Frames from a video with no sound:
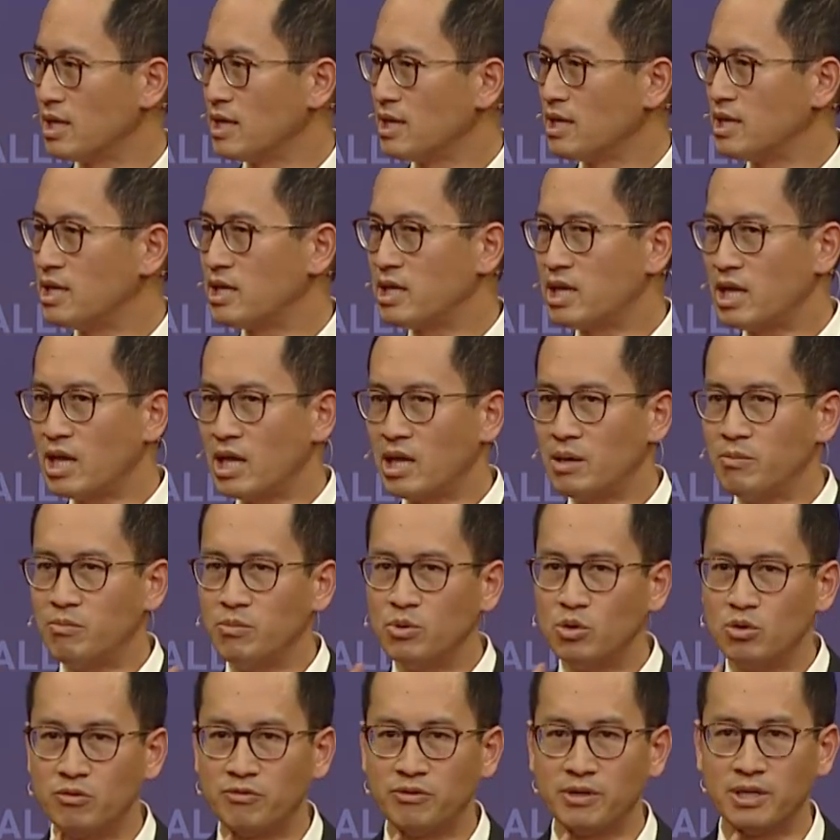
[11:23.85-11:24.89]
He can
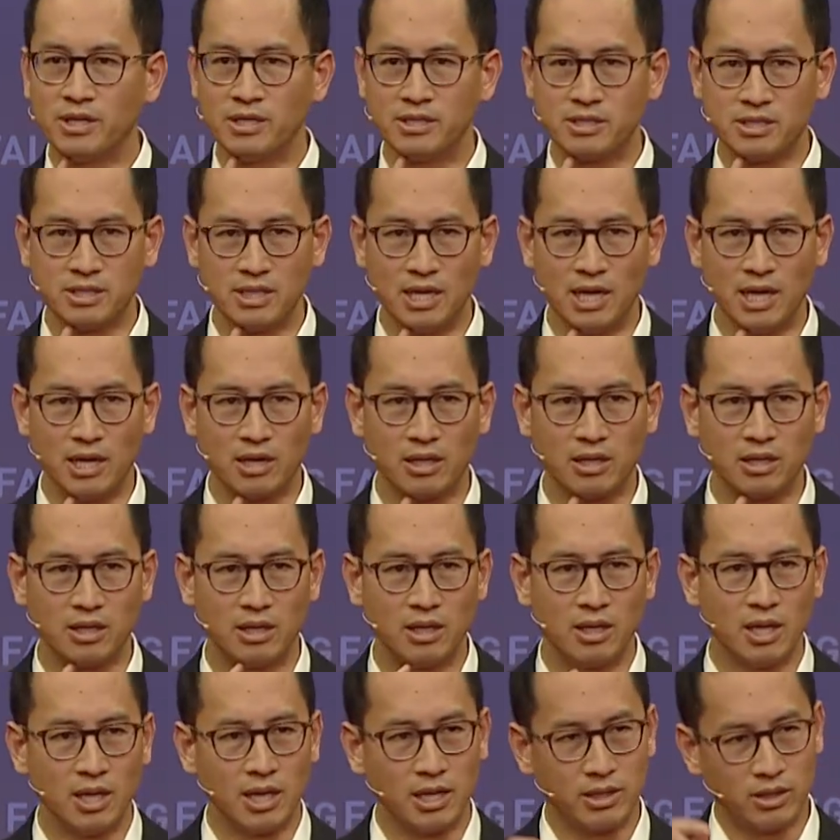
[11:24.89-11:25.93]
move his neck,
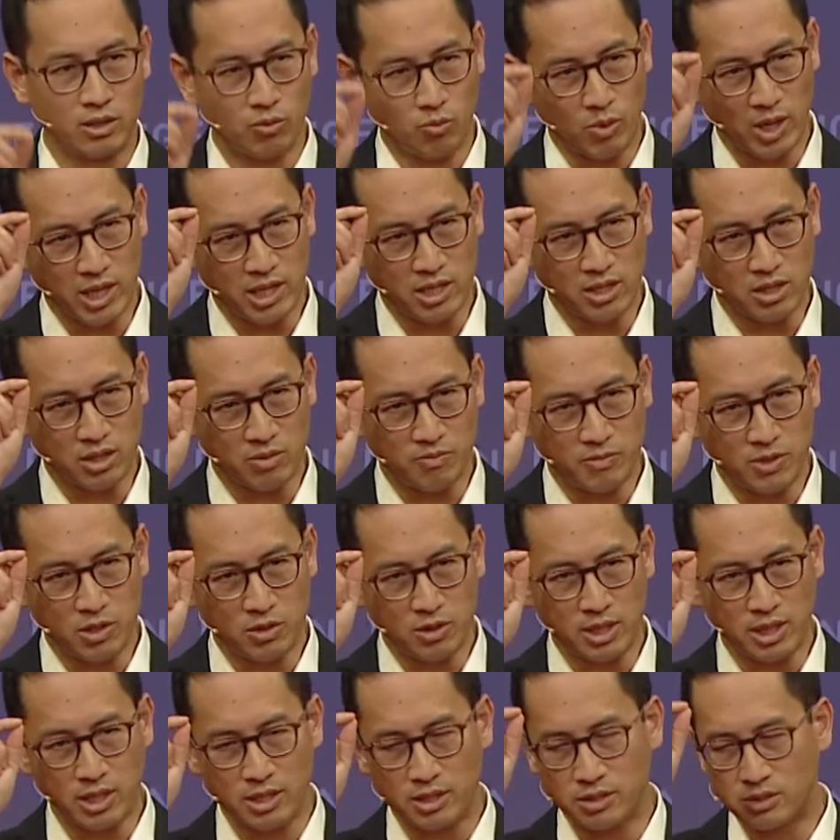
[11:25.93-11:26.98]
and the way he
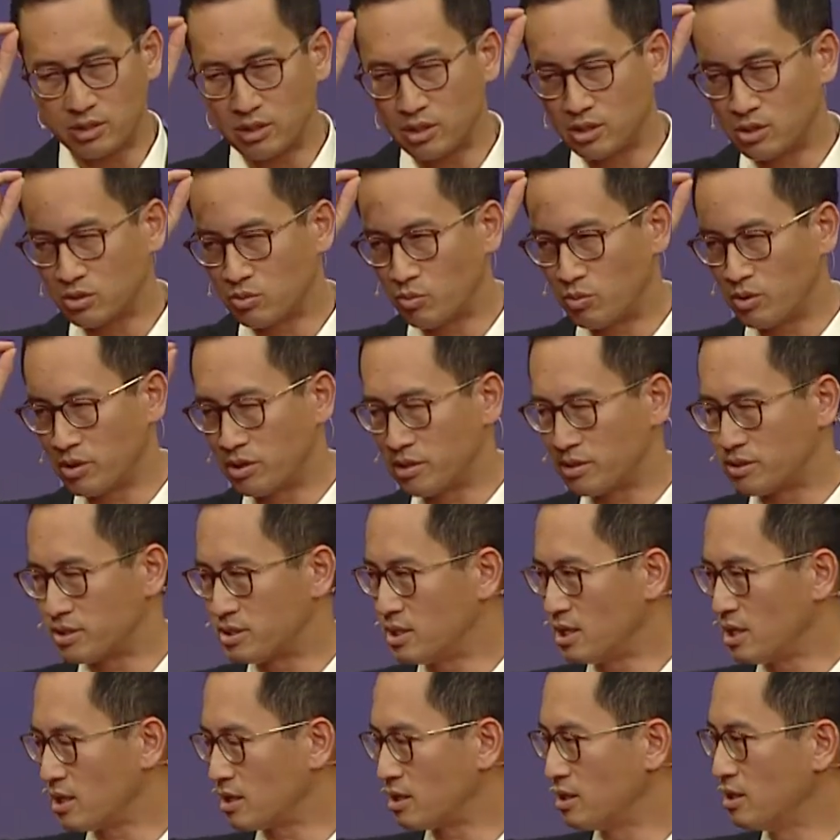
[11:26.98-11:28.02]
communicates is with a
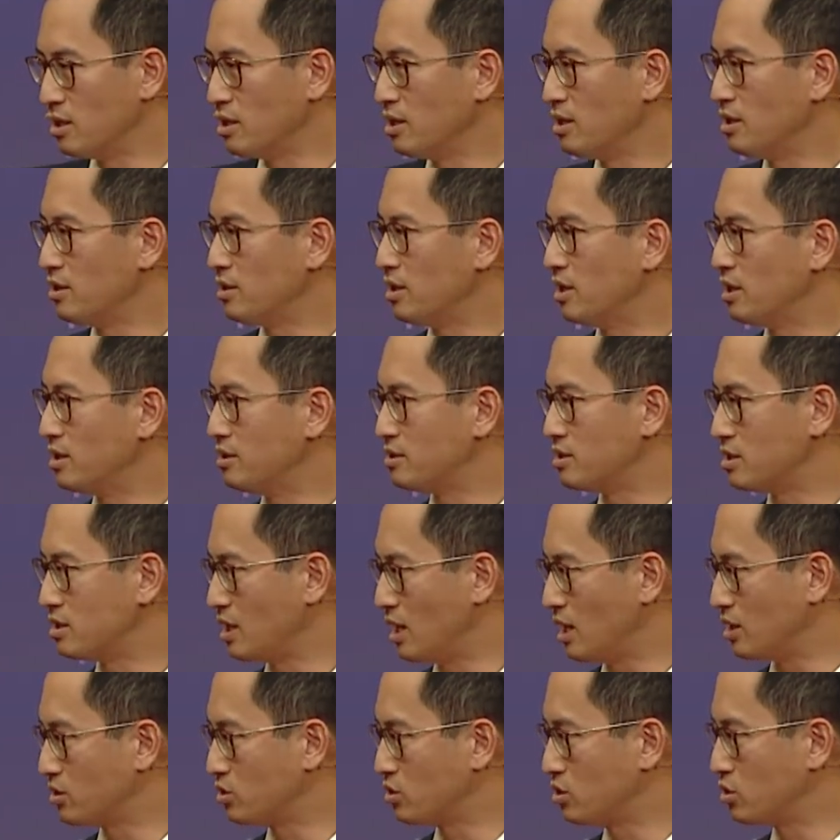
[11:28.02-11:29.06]
stick that is
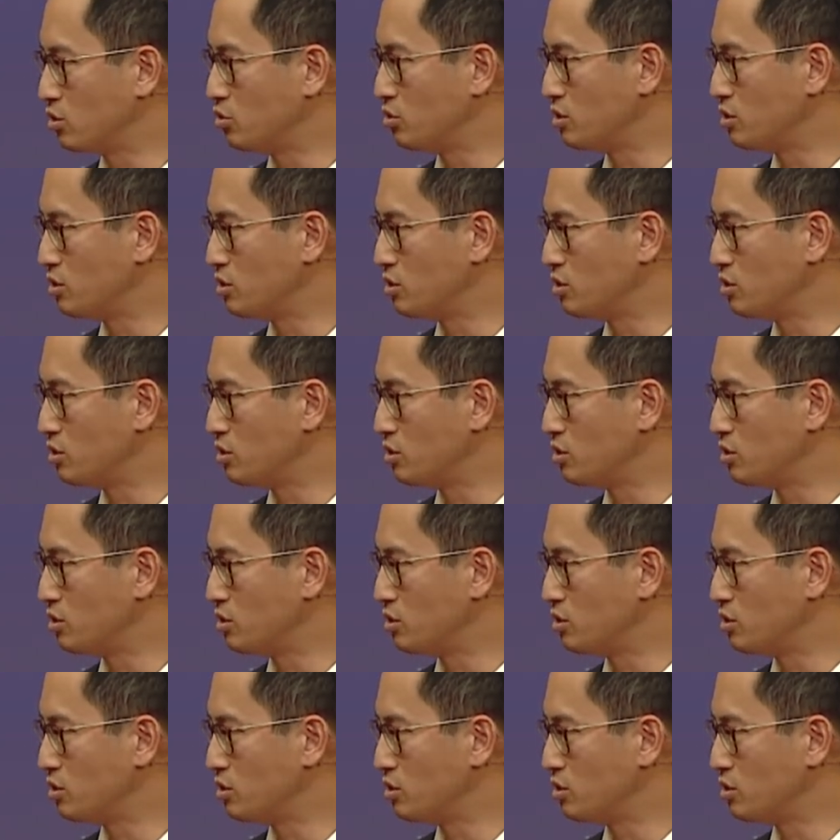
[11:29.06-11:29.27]
attached to